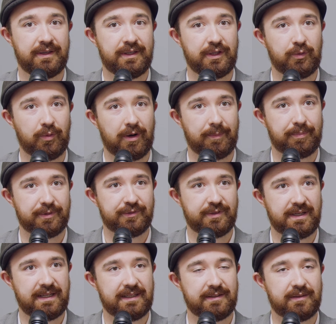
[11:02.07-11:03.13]
you are
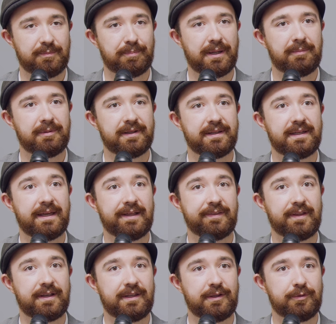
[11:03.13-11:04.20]
presenting it to the public,
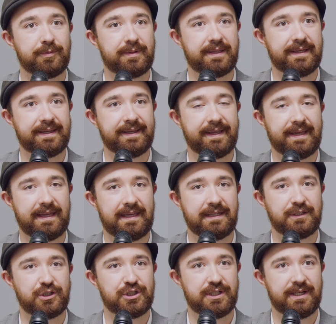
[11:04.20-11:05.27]
and then you get
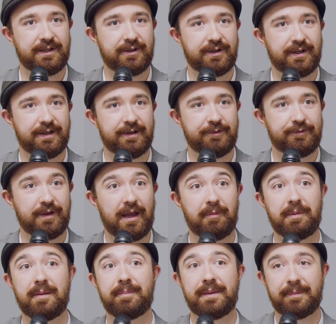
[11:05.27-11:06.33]
a share of how
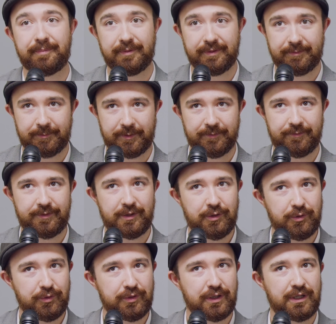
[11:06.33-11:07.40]
many people are
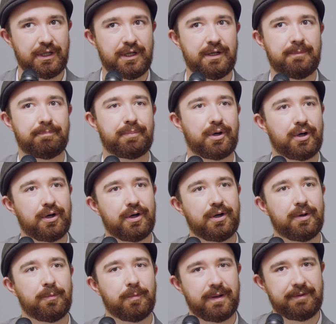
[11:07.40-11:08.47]
viewed
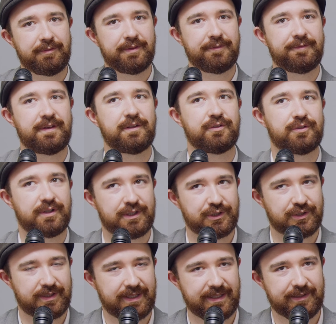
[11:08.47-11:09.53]
per whatever the fee
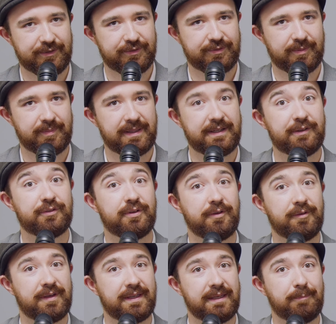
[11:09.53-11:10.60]
structure is from Lynda. So
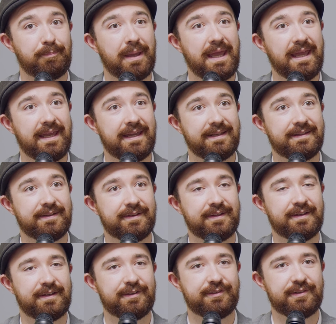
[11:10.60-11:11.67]
you can get paid
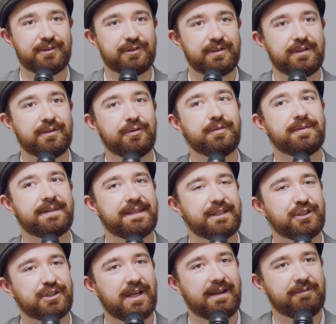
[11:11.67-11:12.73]
essentially to
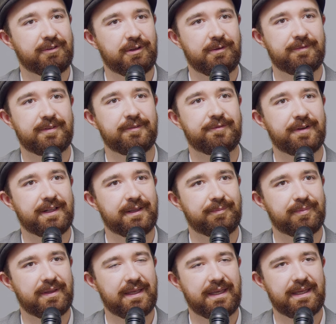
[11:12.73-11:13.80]
teach after you've
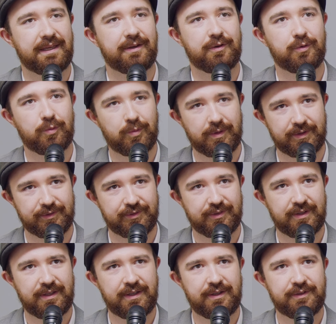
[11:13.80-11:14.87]
developed a course.
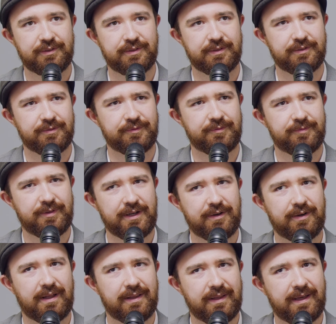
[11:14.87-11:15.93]
So there's
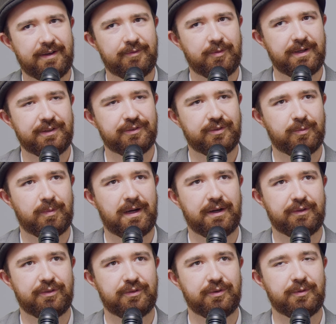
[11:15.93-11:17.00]
a lot of ways to
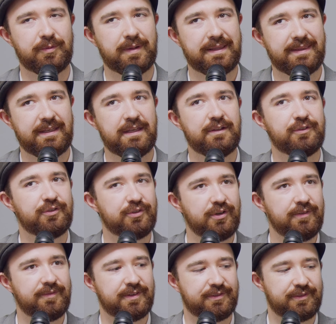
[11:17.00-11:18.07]
walk through the
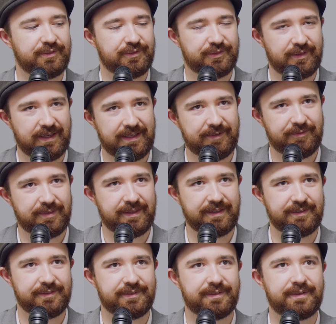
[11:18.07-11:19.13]
service side of
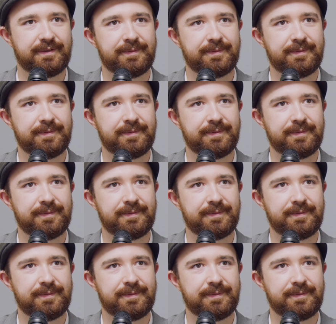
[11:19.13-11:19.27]
things.